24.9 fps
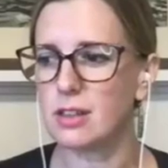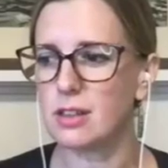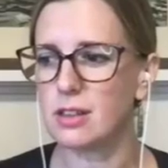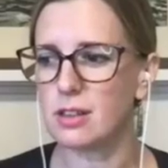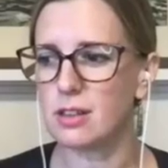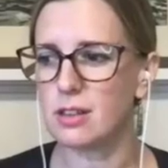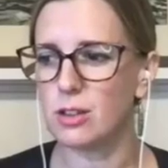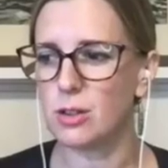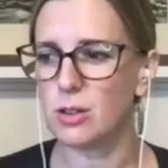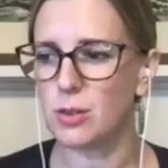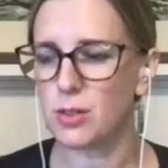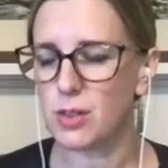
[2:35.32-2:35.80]

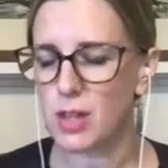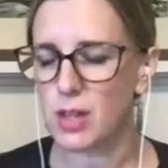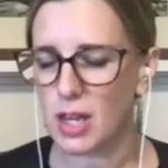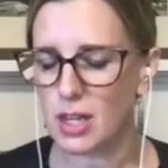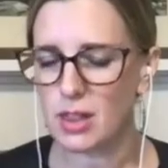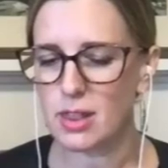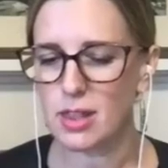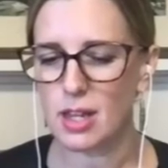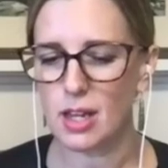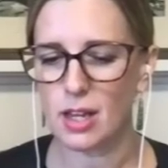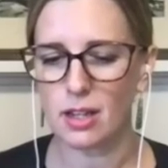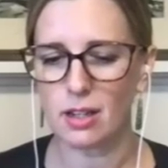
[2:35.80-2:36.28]
you
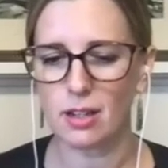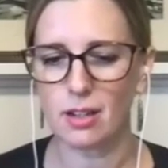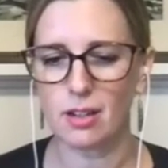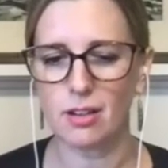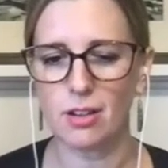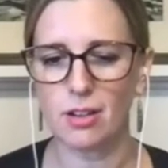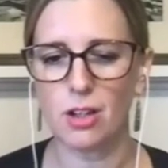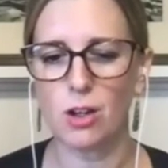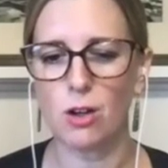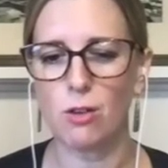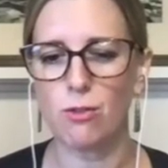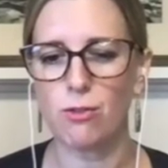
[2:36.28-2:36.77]
think that,
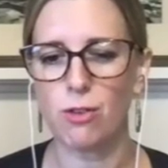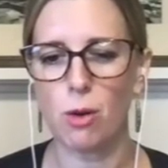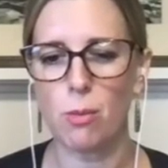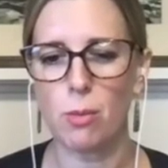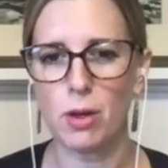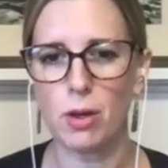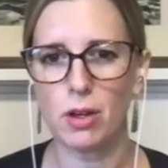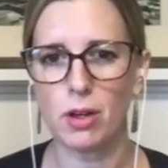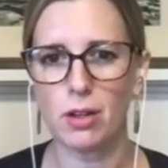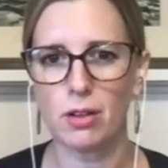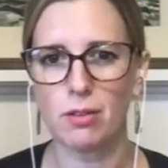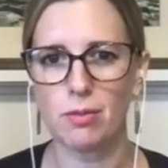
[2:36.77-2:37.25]

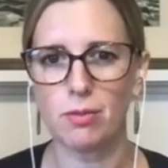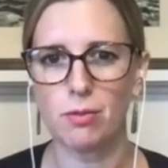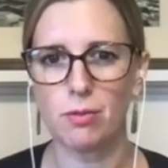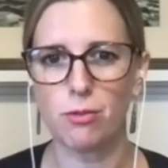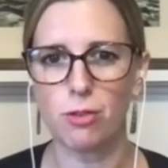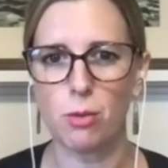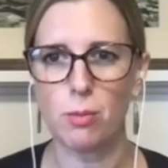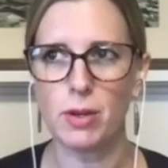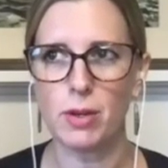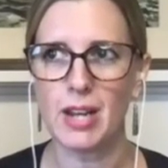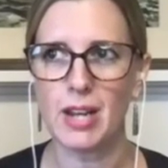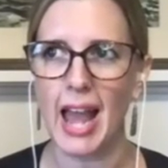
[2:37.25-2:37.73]

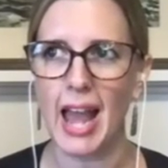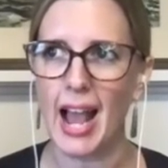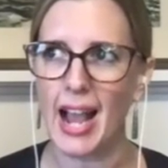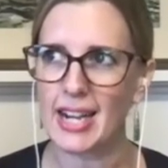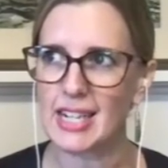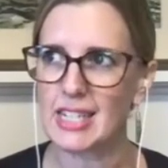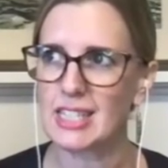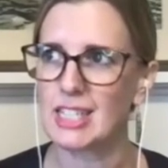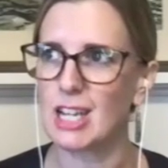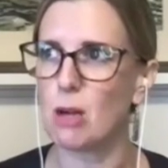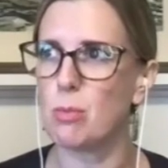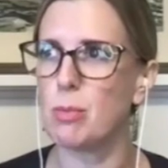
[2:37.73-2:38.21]
from an
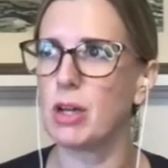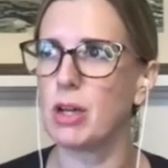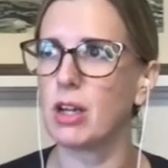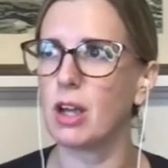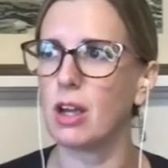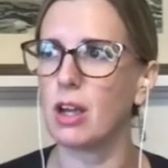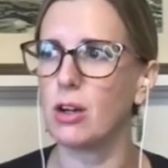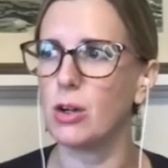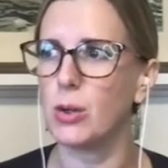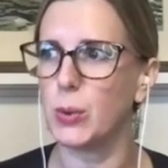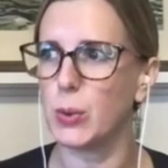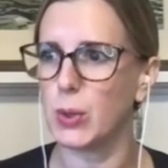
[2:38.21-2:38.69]
academic
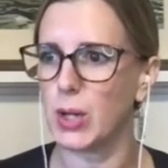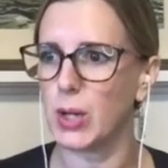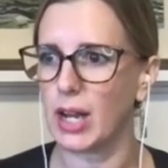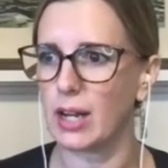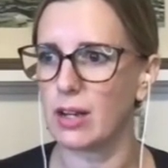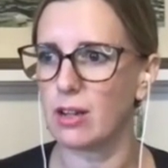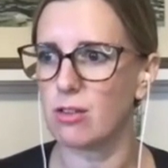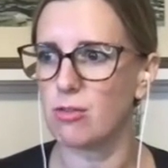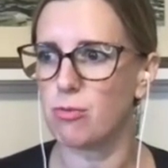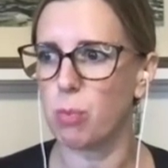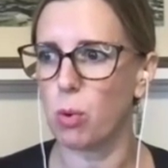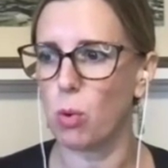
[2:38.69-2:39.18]
and
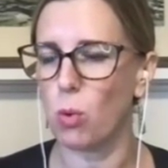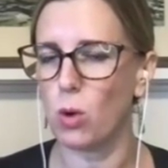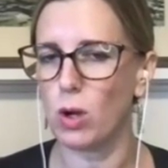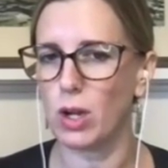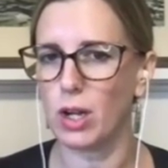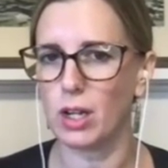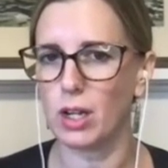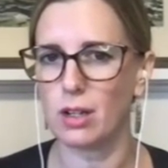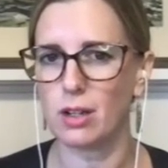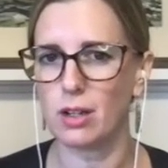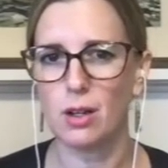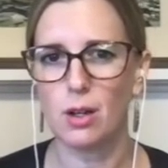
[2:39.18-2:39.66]
creative
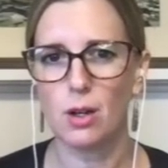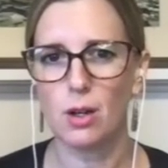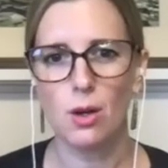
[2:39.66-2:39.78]
point,